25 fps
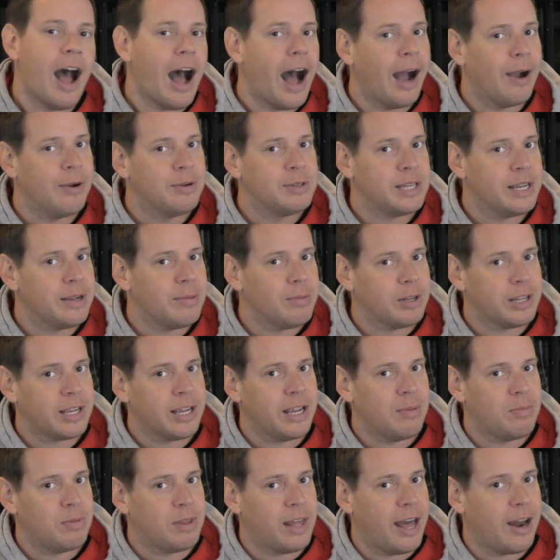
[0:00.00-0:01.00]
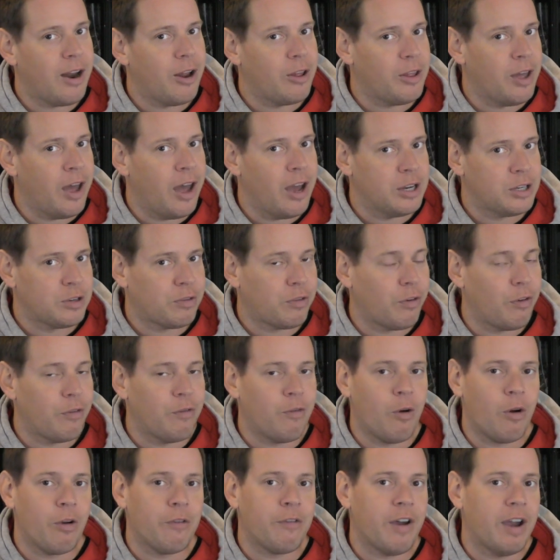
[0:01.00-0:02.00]
I was able to keep that on the hush for
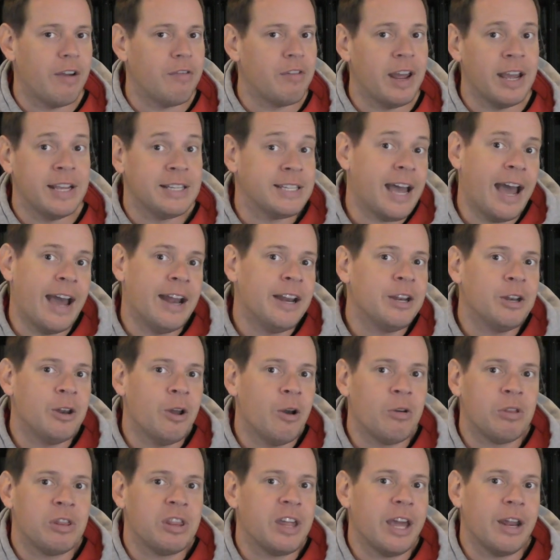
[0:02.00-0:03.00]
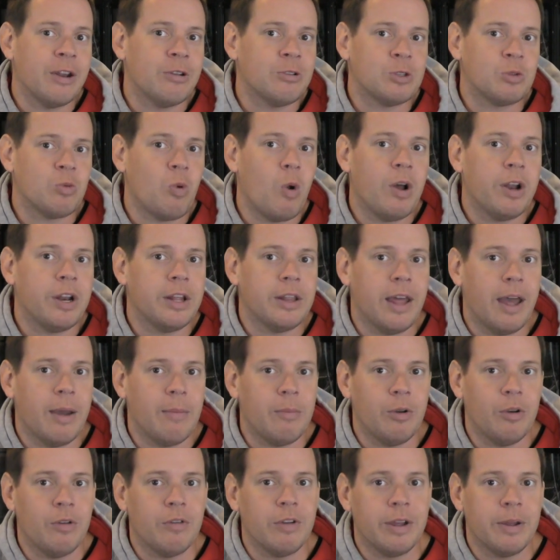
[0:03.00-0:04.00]
four or five days. I didn't know Thanos won in
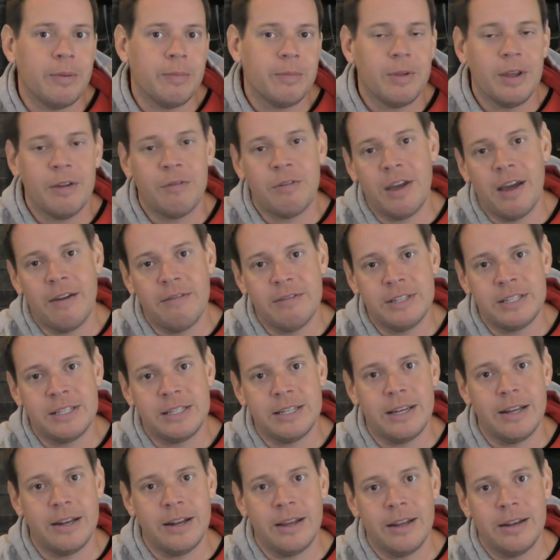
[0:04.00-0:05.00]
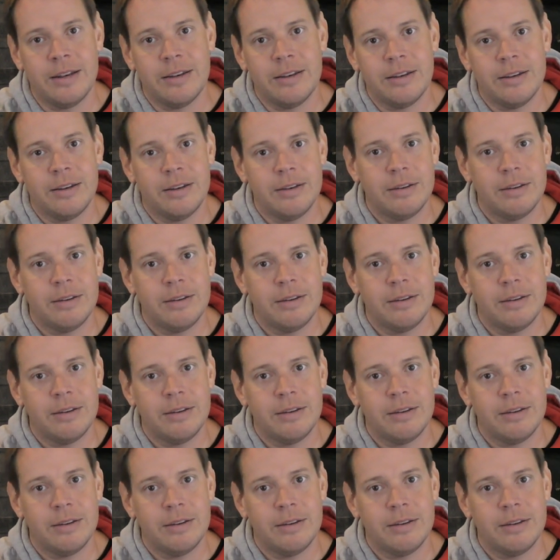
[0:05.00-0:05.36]
that movie. If you haven't seen it,